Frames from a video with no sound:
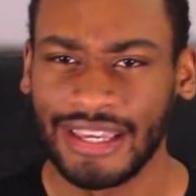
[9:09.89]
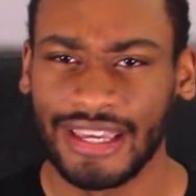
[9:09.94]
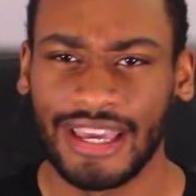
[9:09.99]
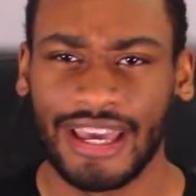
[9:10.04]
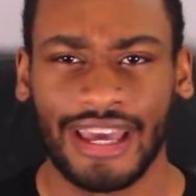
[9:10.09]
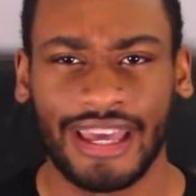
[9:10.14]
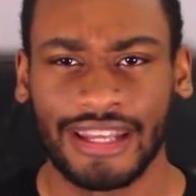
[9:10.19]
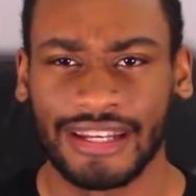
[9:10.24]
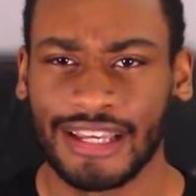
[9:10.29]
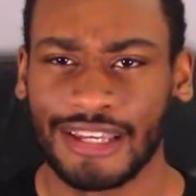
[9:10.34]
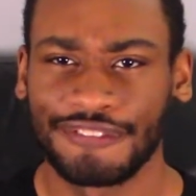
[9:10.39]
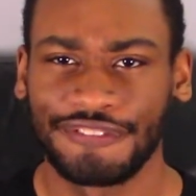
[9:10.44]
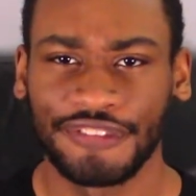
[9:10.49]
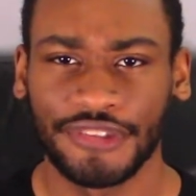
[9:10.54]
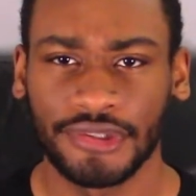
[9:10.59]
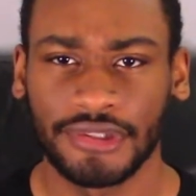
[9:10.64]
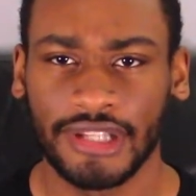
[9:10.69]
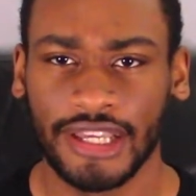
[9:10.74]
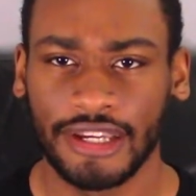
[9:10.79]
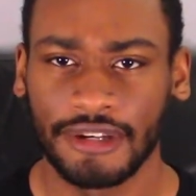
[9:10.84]
And I
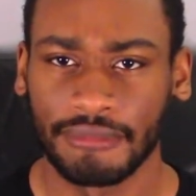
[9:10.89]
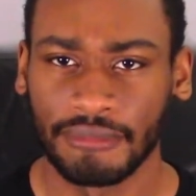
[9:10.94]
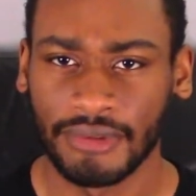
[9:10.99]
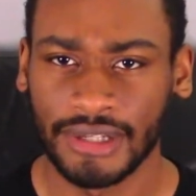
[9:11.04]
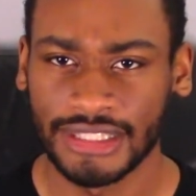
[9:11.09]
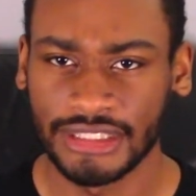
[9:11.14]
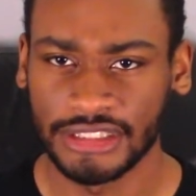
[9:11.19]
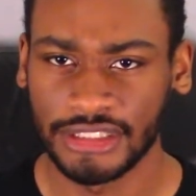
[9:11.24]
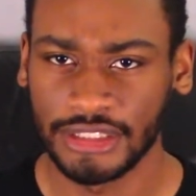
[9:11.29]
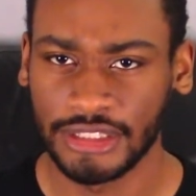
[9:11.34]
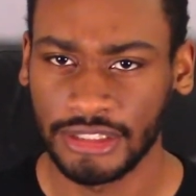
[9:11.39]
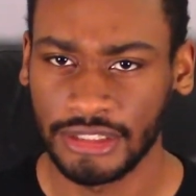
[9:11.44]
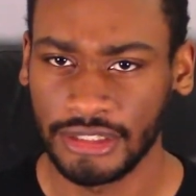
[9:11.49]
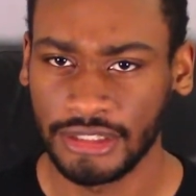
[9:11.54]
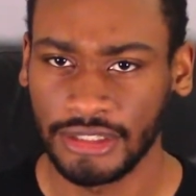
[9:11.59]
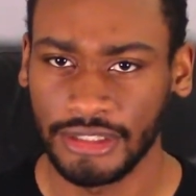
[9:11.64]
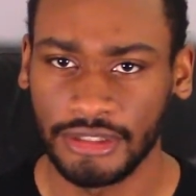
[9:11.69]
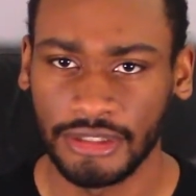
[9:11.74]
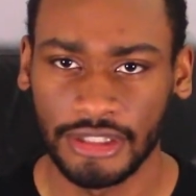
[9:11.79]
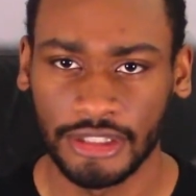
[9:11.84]
feel like once
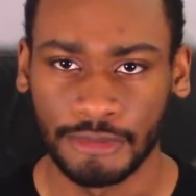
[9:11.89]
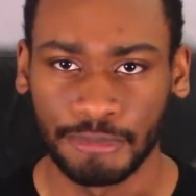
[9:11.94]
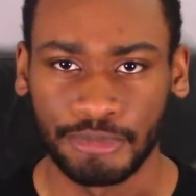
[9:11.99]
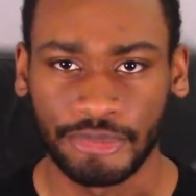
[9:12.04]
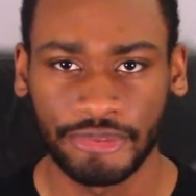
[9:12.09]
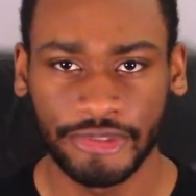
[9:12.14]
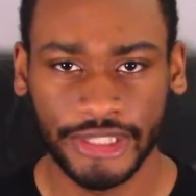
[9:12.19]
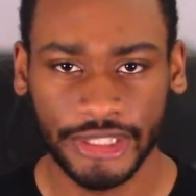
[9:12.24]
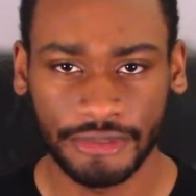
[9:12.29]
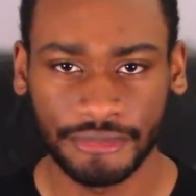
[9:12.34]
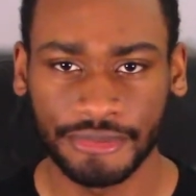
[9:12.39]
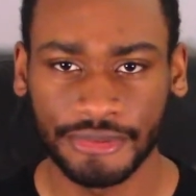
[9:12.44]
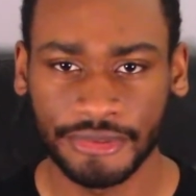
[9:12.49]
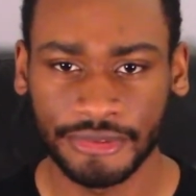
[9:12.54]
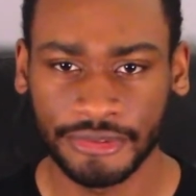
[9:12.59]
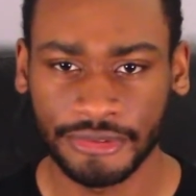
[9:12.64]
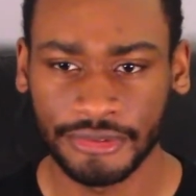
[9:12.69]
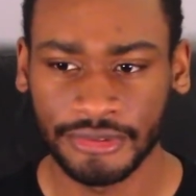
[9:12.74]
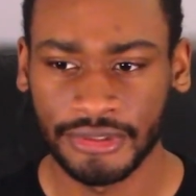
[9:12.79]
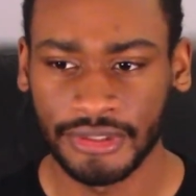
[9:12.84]
the
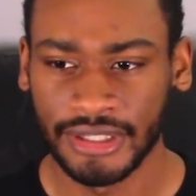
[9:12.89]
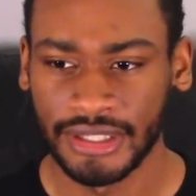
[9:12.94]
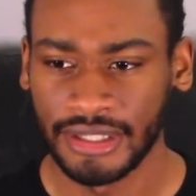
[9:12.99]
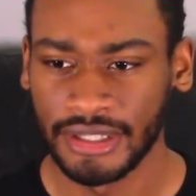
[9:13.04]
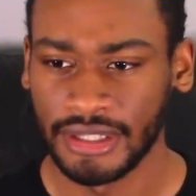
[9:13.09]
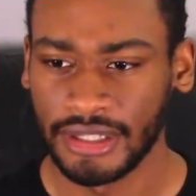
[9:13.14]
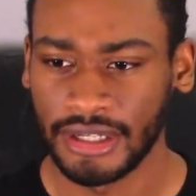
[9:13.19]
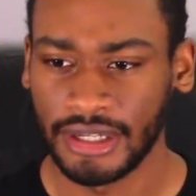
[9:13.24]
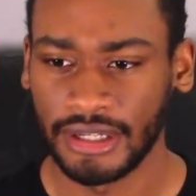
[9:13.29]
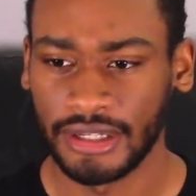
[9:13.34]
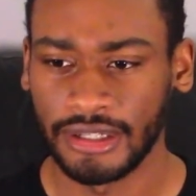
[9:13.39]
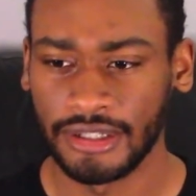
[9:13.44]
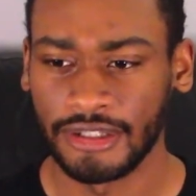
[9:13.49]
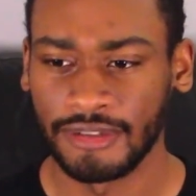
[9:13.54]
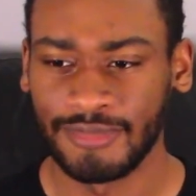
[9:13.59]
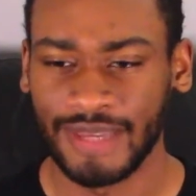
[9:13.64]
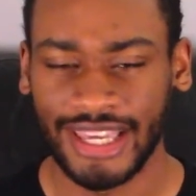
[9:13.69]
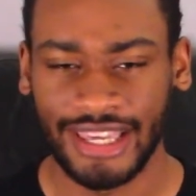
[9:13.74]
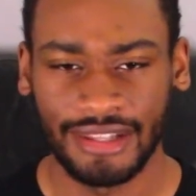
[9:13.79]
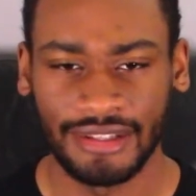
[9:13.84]
prequel
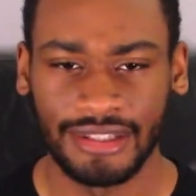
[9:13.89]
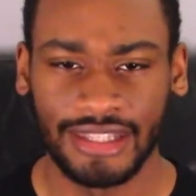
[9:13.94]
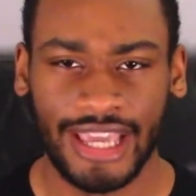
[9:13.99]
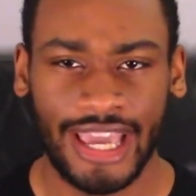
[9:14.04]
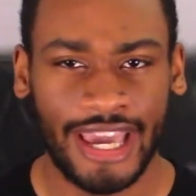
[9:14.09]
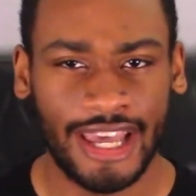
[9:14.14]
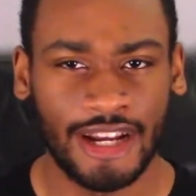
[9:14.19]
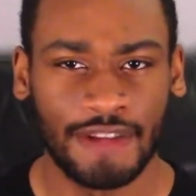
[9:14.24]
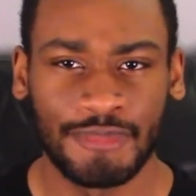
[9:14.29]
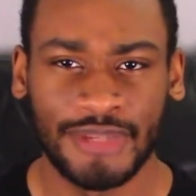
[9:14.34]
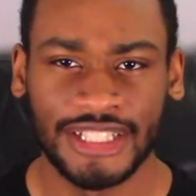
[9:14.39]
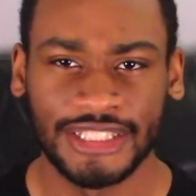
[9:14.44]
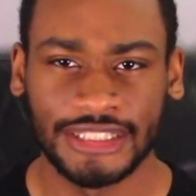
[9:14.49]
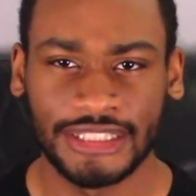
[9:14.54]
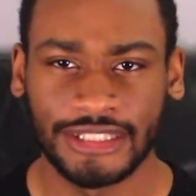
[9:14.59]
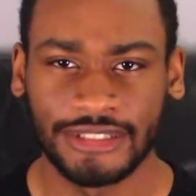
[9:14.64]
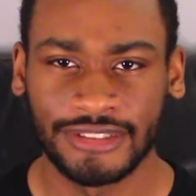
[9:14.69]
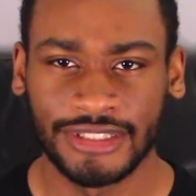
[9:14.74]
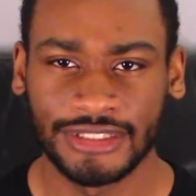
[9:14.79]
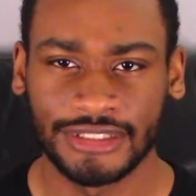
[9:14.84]
and the anime
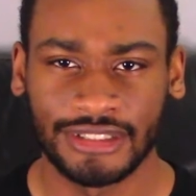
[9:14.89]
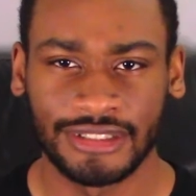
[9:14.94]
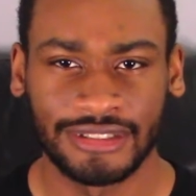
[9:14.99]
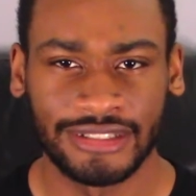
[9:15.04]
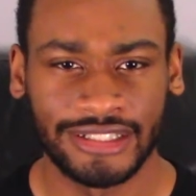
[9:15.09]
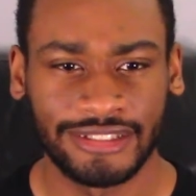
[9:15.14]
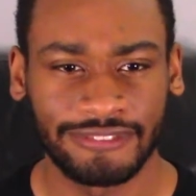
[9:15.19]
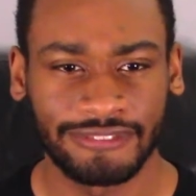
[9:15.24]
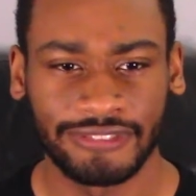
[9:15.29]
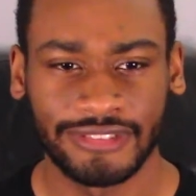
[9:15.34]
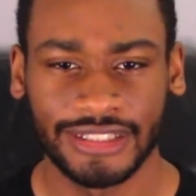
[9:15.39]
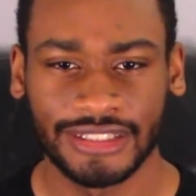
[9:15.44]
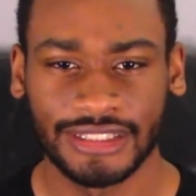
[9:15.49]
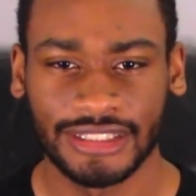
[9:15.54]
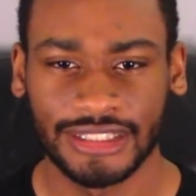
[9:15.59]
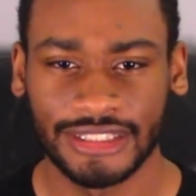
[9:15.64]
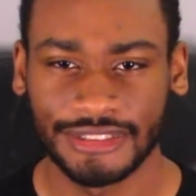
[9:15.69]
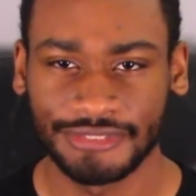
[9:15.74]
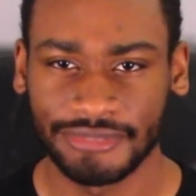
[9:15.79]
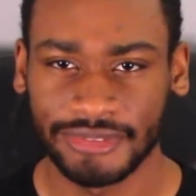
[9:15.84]
series on Netflix
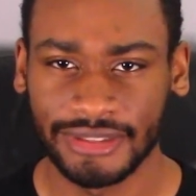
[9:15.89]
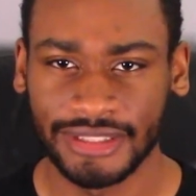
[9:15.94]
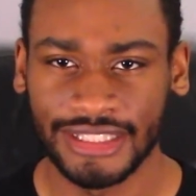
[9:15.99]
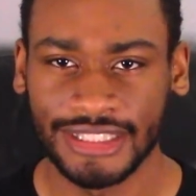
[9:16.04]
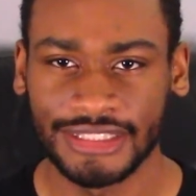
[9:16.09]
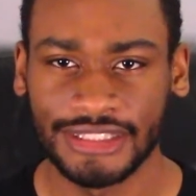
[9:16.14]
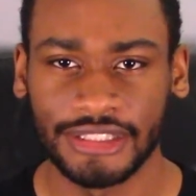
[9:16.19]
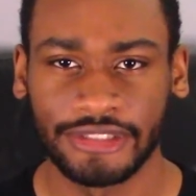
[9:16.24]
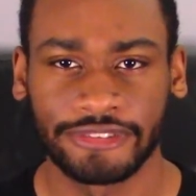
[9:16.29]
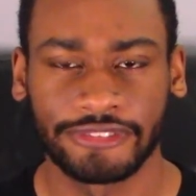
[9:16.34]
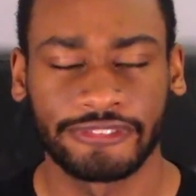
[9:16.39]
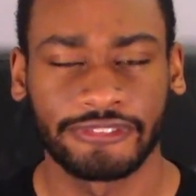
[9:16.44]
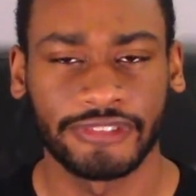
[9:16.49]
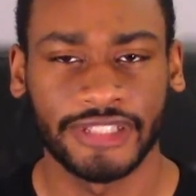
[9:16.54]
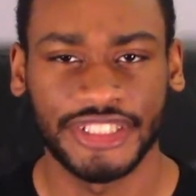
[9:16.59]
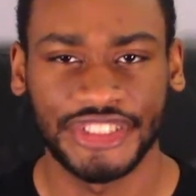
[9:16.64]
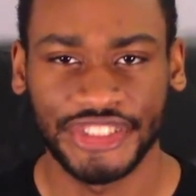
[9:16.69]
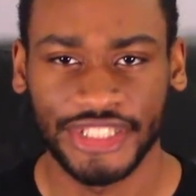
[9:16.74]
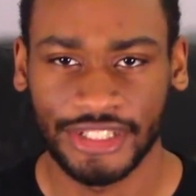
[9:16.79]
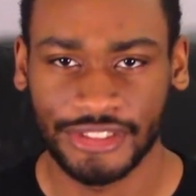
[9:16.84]
gets released, it'll
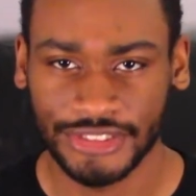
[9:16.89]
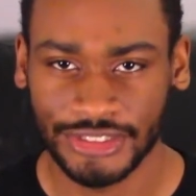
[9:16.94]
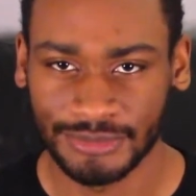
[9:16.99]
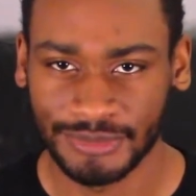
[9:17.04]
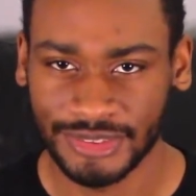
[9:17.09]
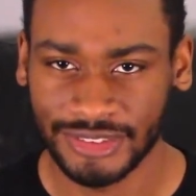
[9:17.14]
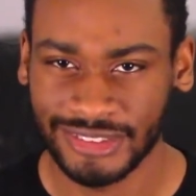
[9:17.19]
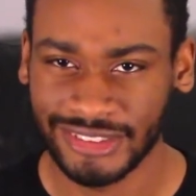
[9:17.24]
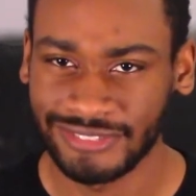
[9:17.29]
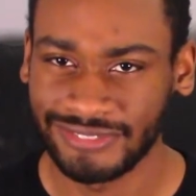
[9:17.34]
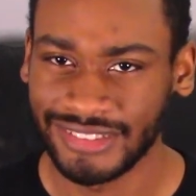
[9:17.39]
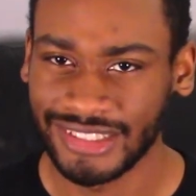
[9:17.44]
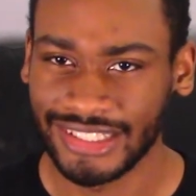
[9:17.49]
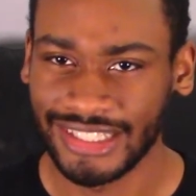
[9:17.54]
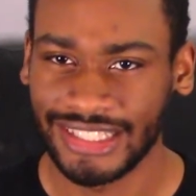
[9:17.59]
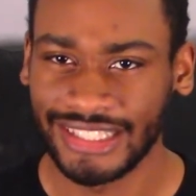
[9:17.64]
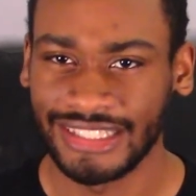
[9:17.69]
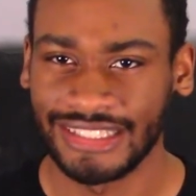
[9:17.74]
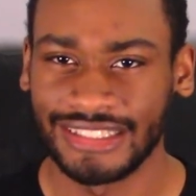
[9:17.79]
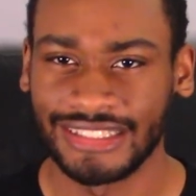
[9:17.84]
flesh out some stuff that
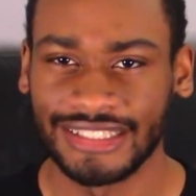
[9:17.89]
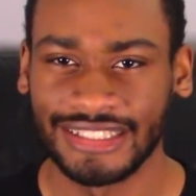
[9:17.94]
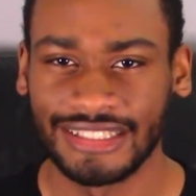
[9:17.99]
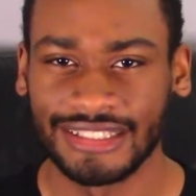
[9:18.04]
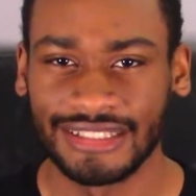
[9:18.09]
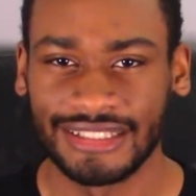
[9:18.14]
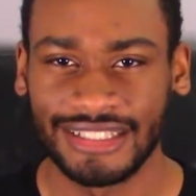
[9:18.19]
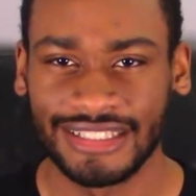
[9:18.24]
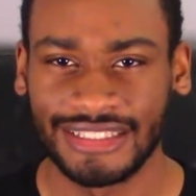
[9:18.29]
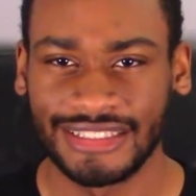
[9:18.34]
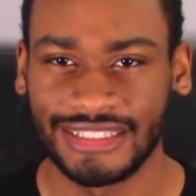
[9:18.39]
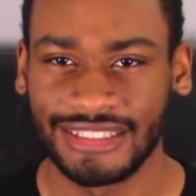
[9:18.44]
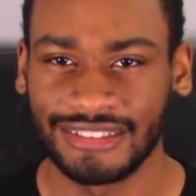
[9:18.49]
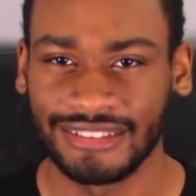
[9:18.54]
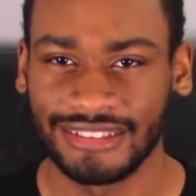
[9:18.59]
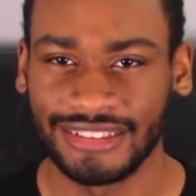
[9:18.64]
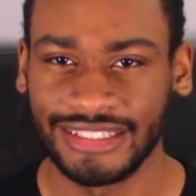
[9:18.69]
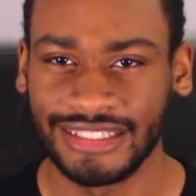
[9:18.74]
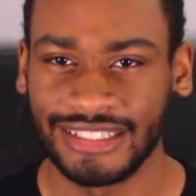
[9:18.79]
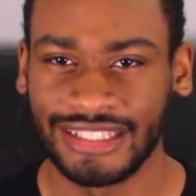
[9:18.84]
I didn't
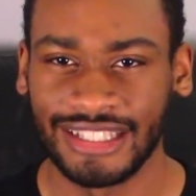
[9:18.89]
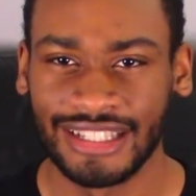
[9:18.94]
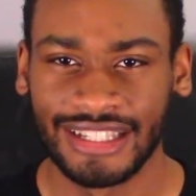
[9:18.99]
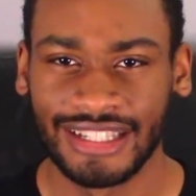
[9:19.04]
necessarily